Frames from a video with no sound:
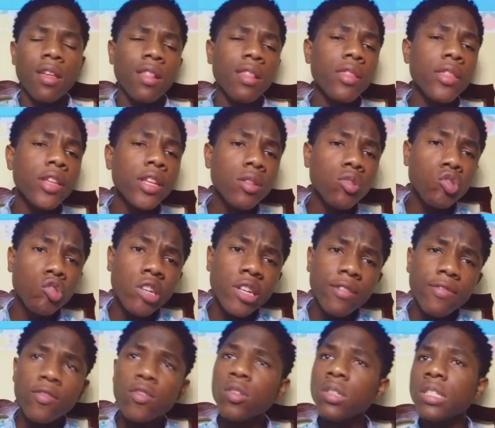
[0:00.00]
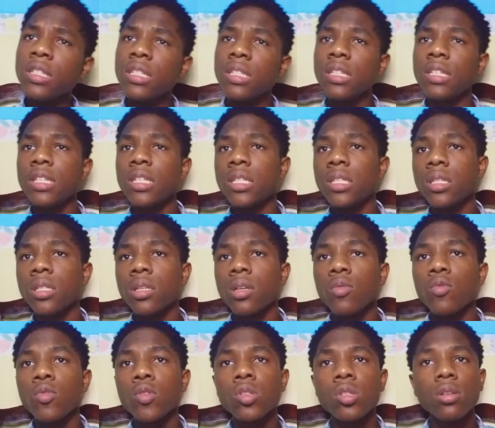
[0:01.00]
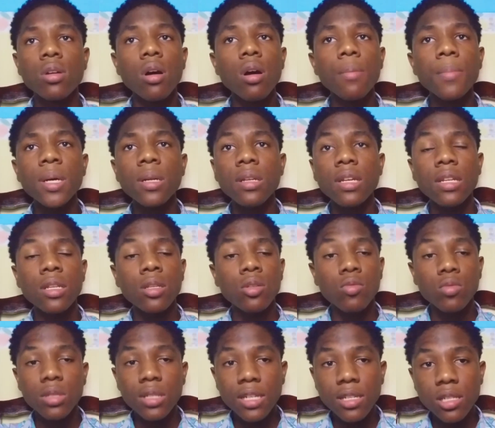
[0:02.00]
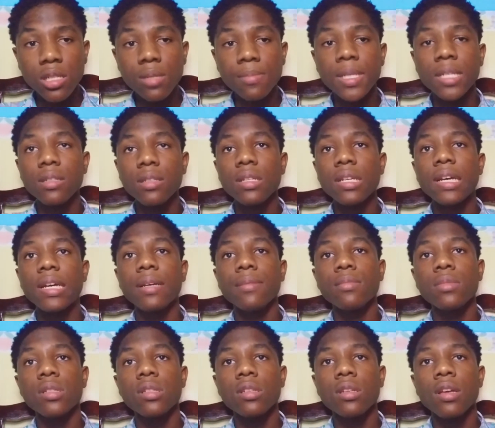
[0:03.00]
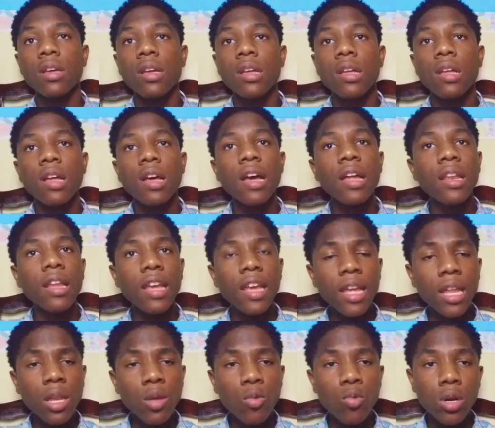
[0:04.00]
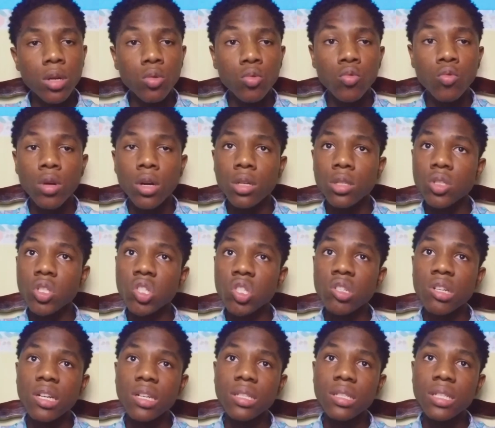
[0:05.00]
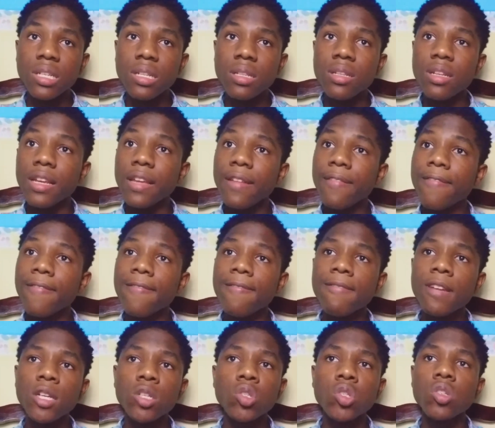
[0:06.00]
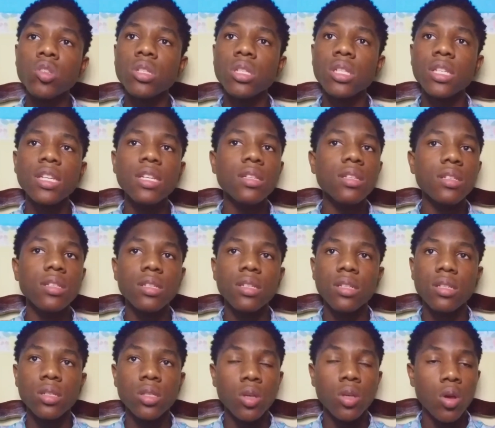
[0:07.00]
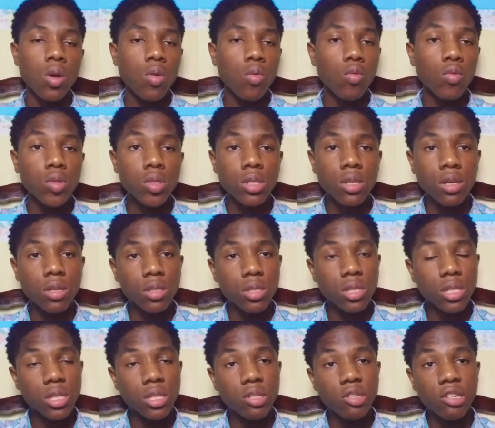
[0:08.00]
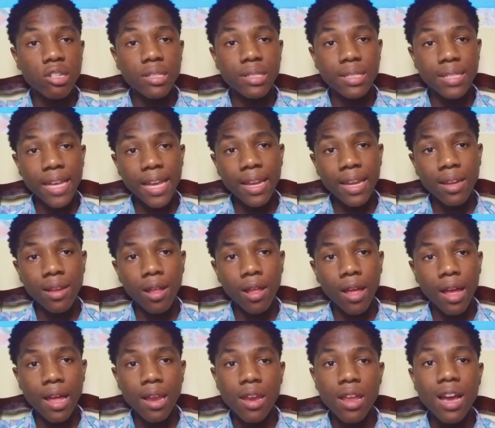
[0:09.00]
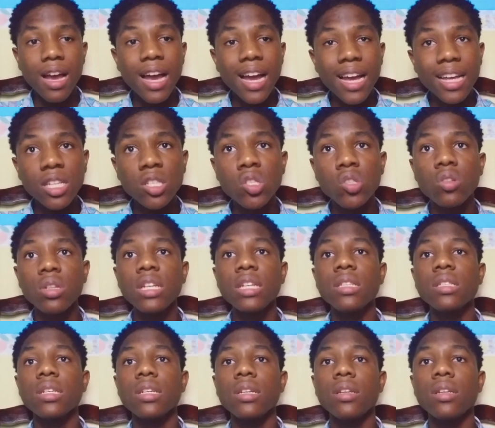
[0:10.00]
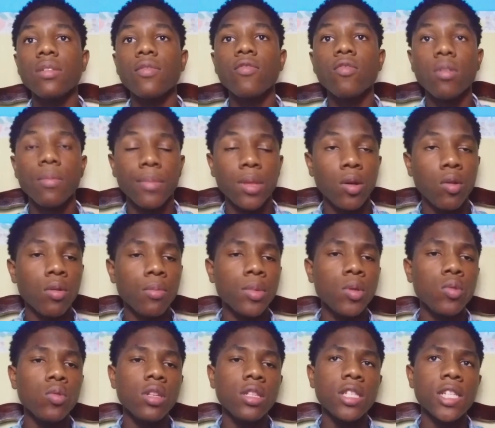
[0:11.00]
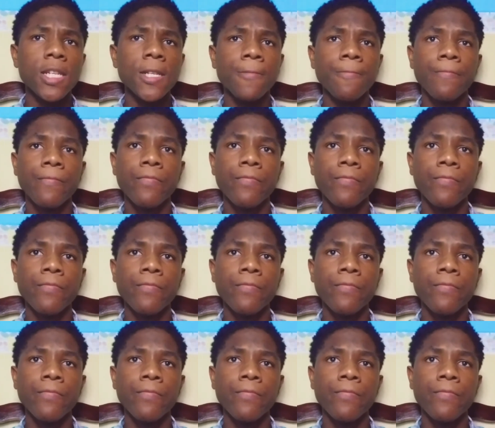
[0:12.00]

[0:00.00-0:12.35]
The dreadful disease was common in New Testament times, and anyone who contracted the infectious skin disease was considered dead and isolated from the community.